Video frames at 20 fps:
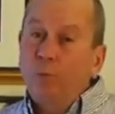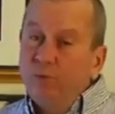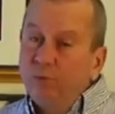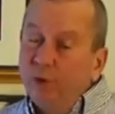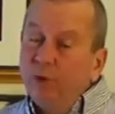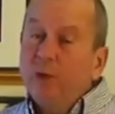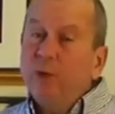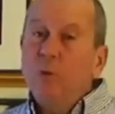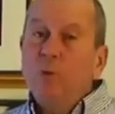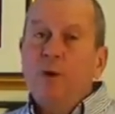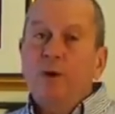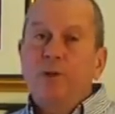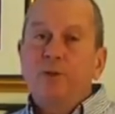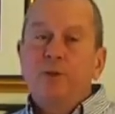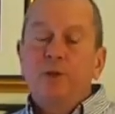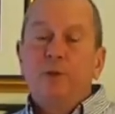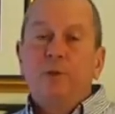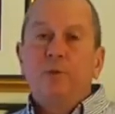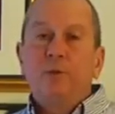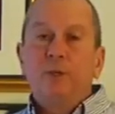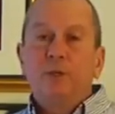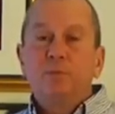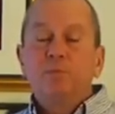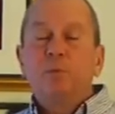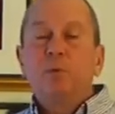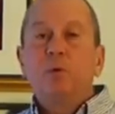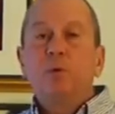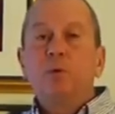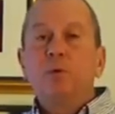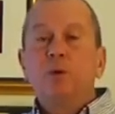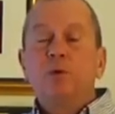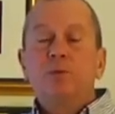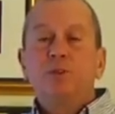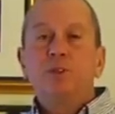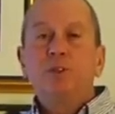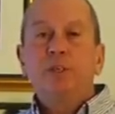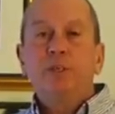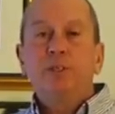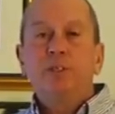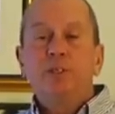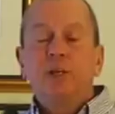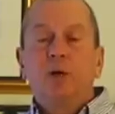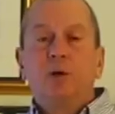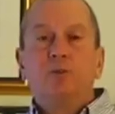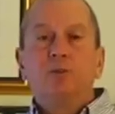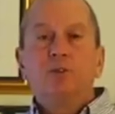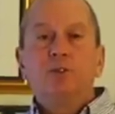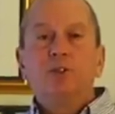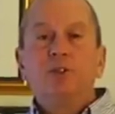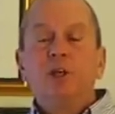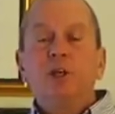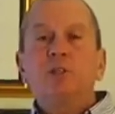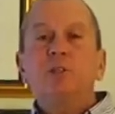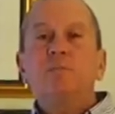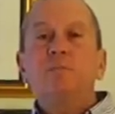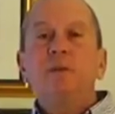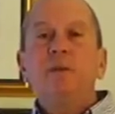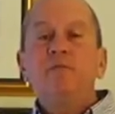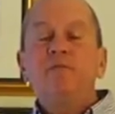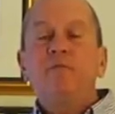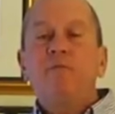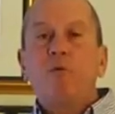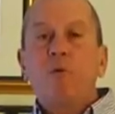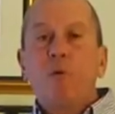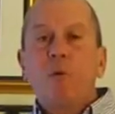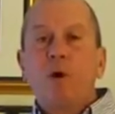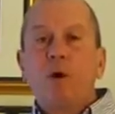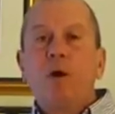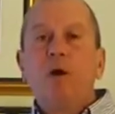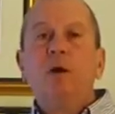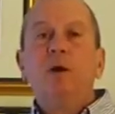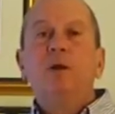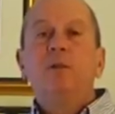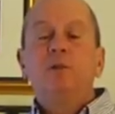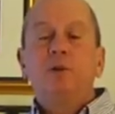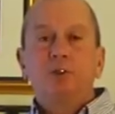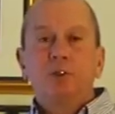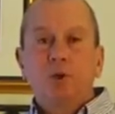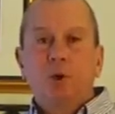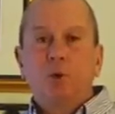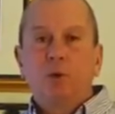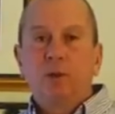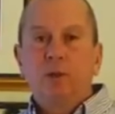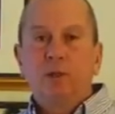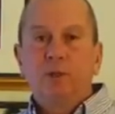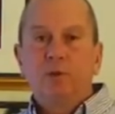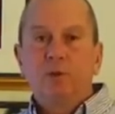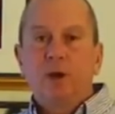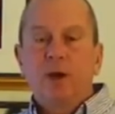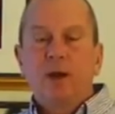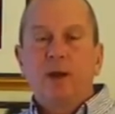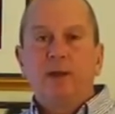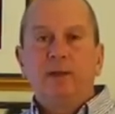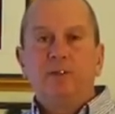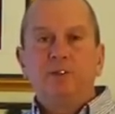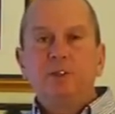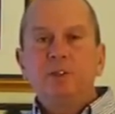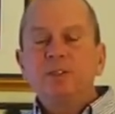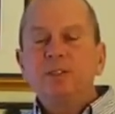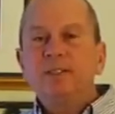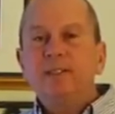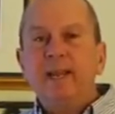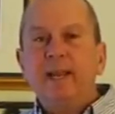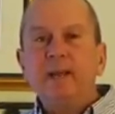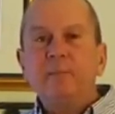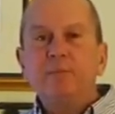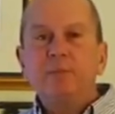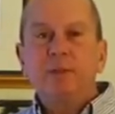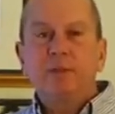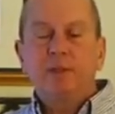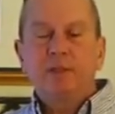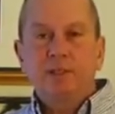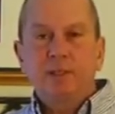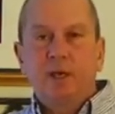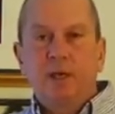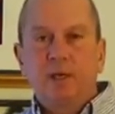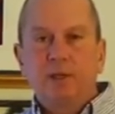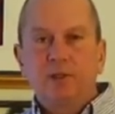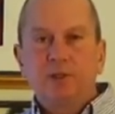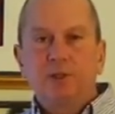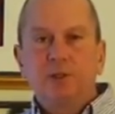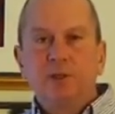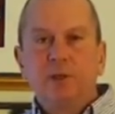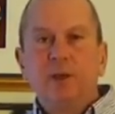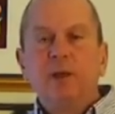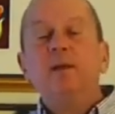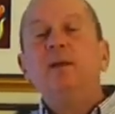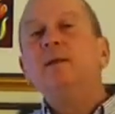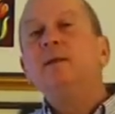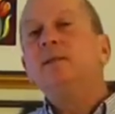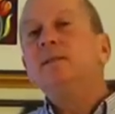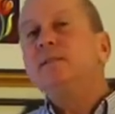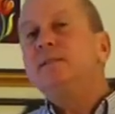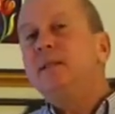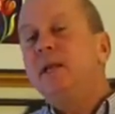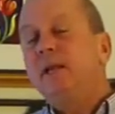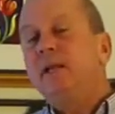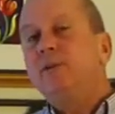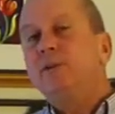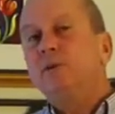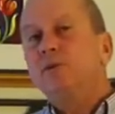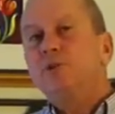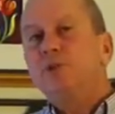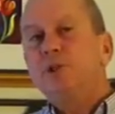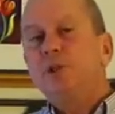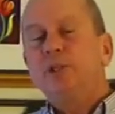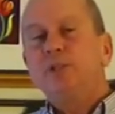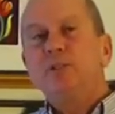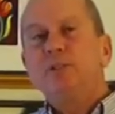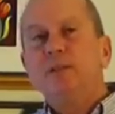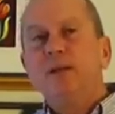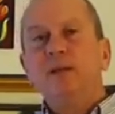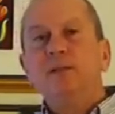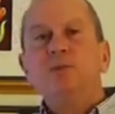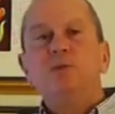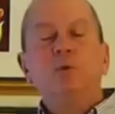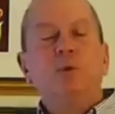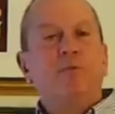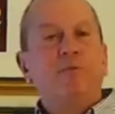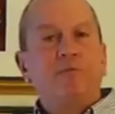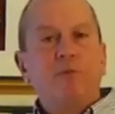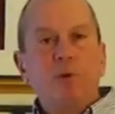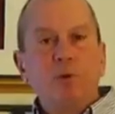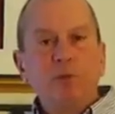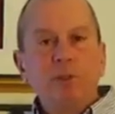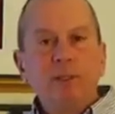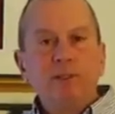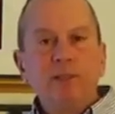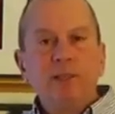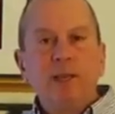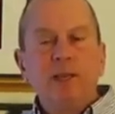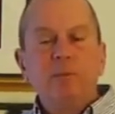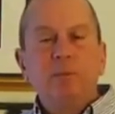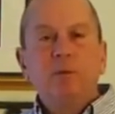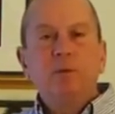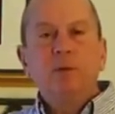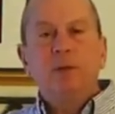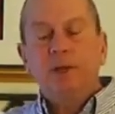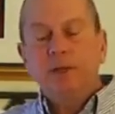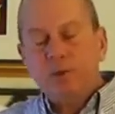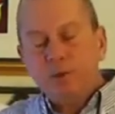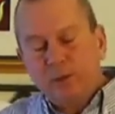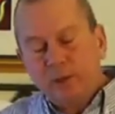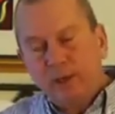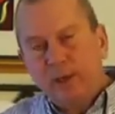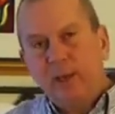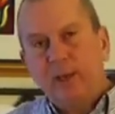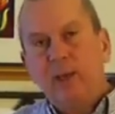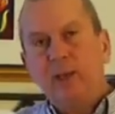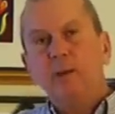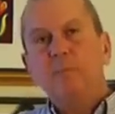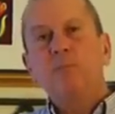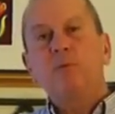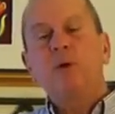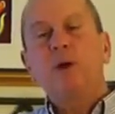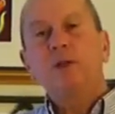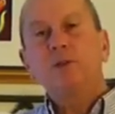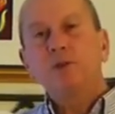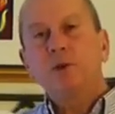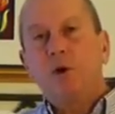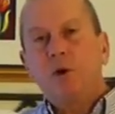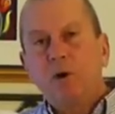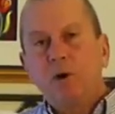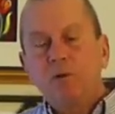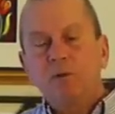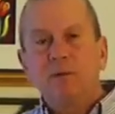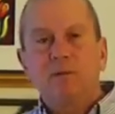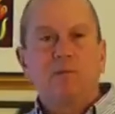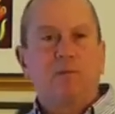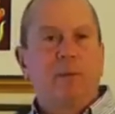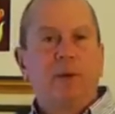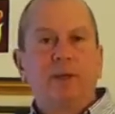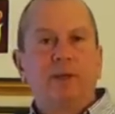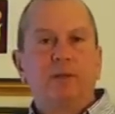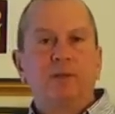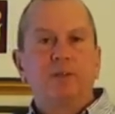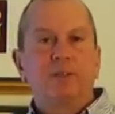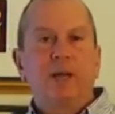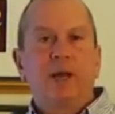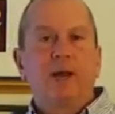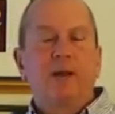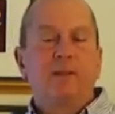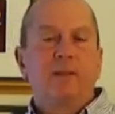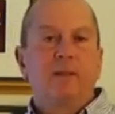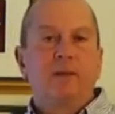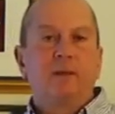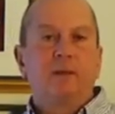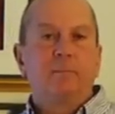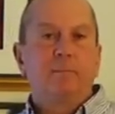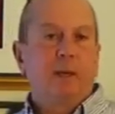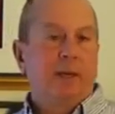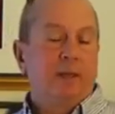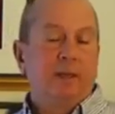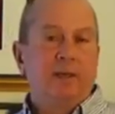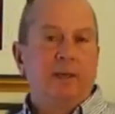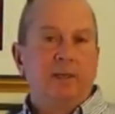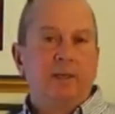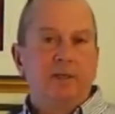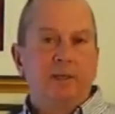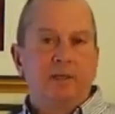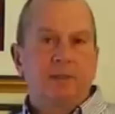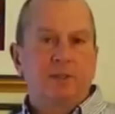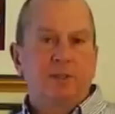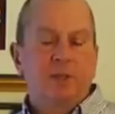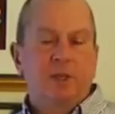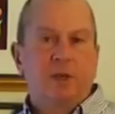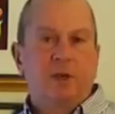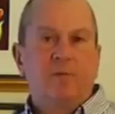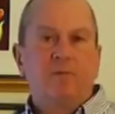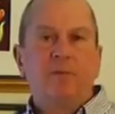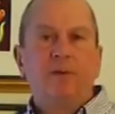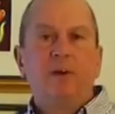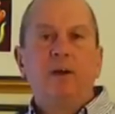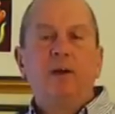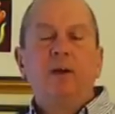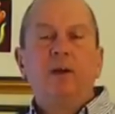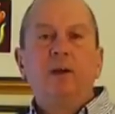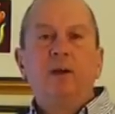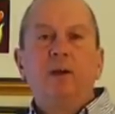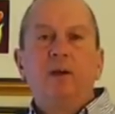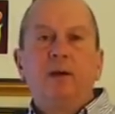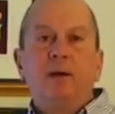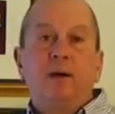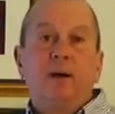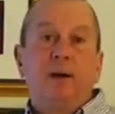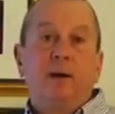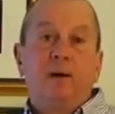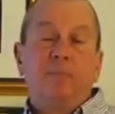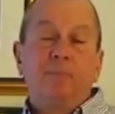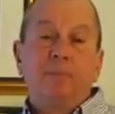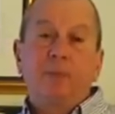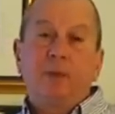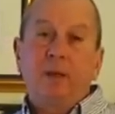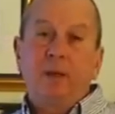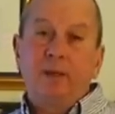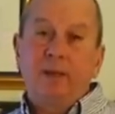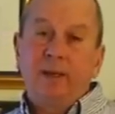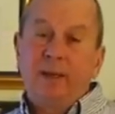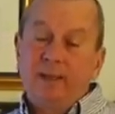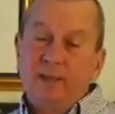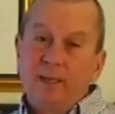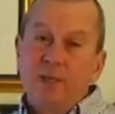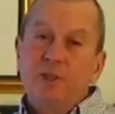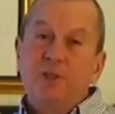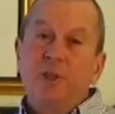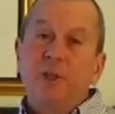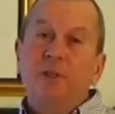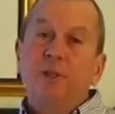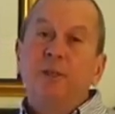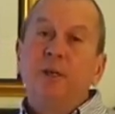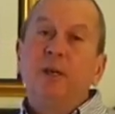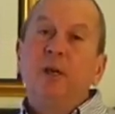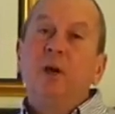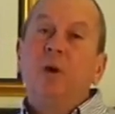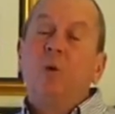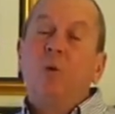really want to do is pull those sheets out just before they're totally dry. Just damp to the touch take those sheets then to a folding table and you can hand press all of the wrinkles out of the bed linen itself. Um, in addition,